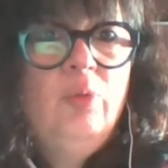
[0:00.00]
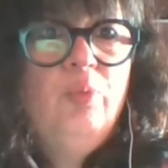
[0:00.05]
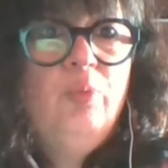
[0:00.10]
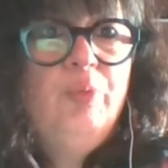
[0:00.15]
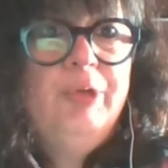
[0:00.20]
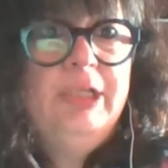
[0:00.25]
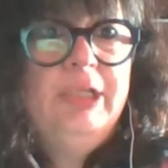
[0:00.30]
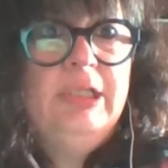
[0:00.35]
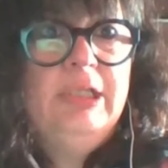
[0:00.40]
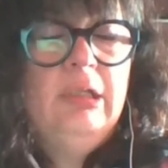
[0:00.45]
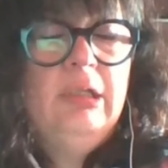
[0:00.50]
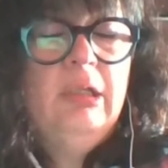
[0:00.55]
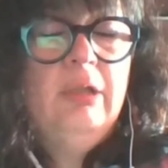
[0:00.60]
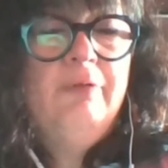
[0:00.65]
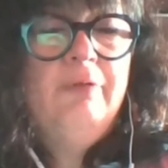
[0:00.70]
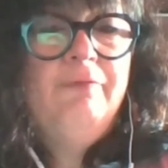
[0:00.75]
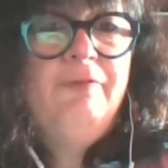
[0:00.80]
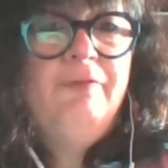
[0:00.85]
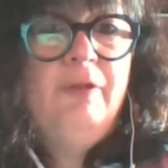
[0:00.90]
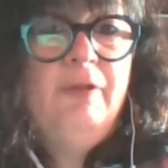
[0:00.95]
with
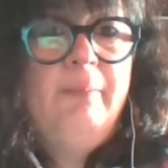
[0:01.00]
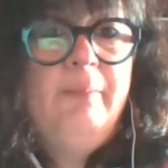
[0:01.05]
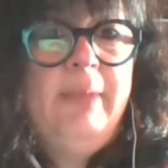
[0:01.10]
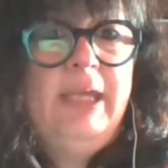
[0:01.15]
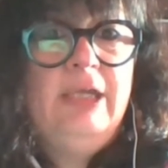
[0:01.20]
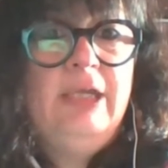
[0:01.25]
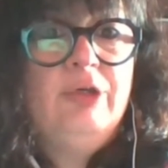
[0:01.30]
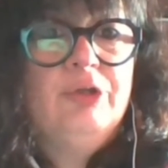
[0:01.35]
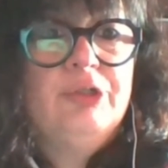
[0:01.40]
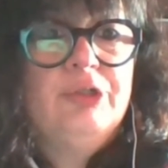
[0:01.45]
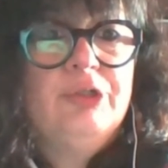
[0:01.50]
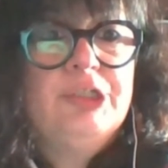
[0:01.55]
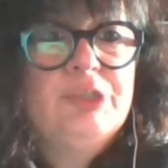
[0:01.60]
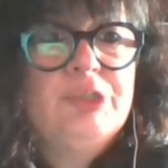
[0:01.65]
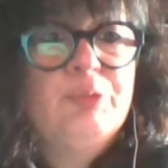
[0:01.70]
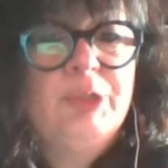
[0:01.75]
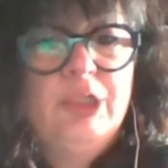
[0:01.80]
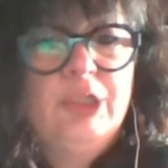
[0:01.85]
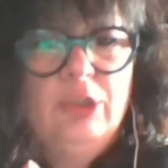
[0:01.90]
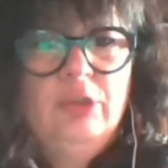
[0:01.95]
the filmmakers,
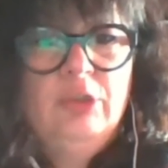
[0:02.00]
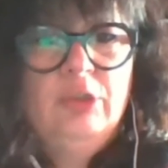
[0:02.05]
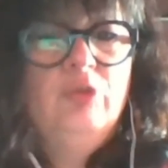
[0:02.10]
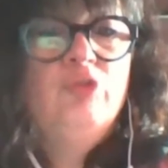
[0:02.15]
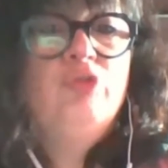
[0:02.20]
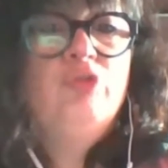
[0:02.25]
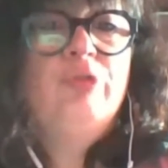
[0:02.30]
with the